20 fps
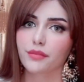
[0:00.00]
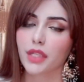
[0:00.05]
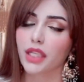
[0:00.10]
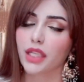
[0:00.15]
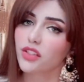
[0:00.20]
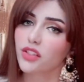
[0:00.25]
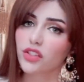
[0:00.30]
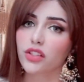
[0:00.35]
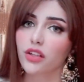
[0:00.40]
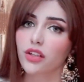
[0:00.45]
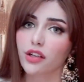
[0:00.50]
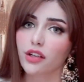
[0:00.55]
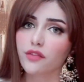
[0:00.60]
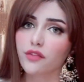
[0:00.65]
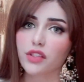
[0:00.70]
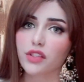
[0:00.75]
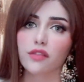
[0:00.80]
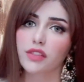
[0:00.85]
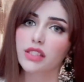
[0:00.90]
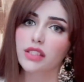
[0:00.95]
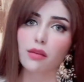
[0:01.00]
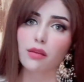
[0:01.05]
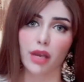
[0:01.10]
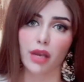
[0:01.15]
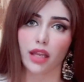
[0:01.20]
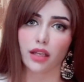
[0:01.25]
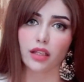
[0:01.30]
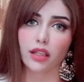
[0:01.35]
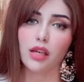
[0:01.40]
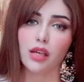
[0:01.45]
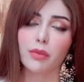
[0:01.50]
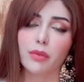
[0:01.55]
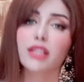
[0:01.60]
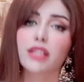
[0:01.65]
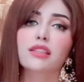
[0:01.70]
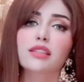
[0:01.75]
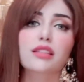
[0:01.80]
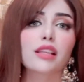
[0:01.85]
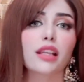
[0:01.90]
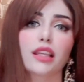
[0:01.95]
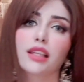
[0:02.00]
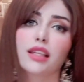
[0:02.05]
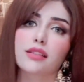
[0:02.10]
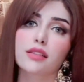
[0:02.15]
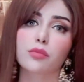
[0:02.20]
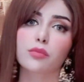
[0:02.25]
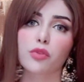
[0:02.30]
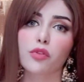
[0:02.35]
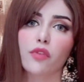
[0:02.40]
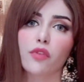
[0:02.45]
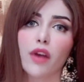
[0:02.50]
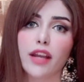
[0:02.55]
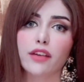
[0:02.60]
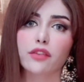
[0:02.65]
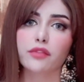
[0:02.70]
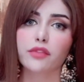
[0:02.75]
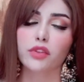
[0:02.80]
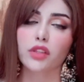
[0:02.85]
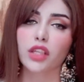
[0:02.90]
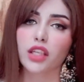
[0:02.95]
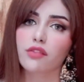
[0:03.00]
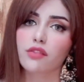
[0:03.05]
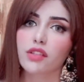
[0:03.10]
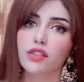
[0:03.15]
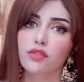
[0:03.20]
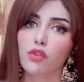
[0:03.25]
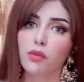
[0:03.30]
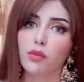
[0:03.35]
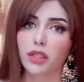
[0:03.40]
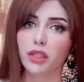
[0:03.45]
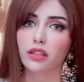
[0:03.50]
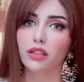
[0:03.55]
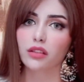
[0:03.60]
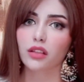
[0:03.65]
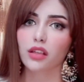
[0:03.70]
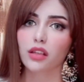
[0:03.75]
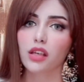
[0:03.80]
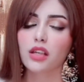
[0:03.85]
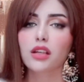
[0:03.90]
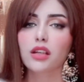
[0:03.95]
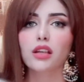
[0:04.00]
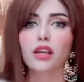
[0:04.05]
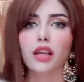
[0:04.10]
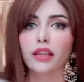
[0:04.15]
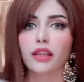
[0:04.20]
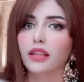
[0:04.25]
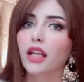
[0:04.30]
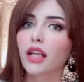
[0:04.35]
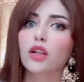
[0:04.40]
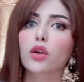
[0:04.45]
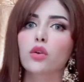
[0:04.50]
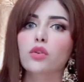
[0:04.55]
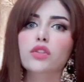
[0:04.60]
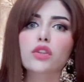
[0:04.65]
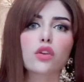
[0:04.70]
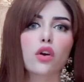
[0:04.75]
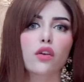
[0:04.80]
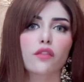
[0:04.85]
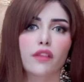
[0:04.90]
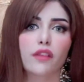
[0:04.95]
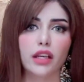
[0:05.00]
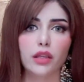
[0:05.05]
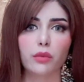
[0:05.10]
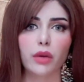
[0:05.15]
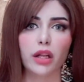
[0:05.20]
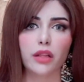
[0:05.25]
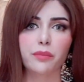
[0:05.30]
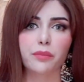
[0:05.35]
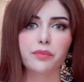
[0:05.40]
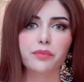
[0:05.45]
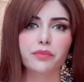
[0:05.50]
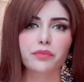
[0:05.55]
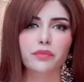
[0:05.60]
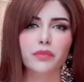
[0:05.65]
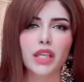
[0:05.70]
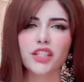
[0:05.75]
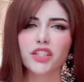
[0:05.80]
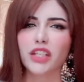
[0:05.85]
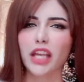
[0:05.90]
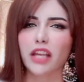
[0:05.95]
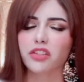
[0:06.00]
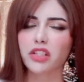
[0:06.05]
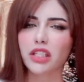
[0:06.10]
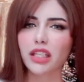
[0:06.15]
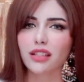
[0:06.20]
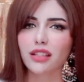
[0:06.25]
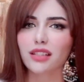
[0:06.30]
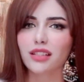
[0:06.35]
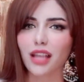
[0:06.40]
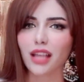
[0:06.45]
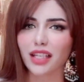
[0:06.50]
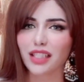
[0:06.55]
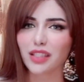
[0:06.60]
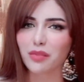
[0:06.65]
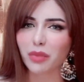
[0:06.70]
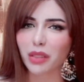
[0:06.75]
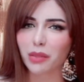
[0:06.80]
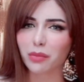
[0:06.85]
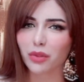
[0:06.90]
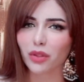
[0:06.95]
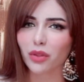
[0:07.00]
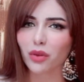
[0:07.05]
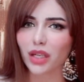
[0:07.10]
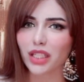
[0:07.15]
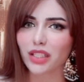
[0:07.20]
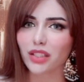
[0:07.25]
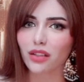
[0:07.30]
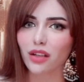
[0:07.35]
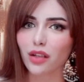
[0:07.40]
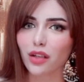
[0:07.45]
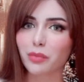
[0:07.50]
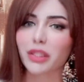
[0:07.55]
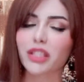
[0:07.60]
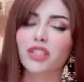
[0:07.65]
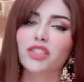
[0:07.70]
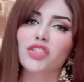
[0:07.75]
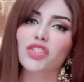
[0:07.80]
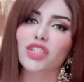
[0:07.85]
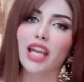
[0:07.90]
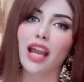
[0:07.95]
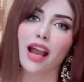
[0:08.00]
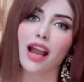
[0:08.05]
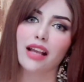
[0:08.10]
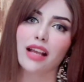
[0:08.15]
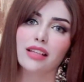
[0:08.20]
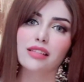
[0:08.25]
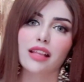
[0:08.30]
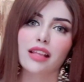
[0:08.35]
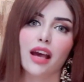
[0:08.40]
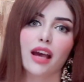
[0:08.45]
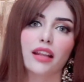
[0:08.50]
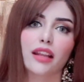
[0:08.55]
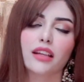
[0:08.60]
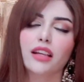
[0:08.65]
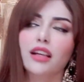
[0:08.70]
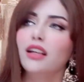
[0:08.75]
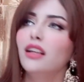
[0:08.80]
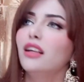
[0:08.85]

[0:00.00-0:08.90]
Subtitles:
It serves if it's a man, because then he's the provider for the Aries women. And that goes along very well. She actually excites people quite a lot because she has that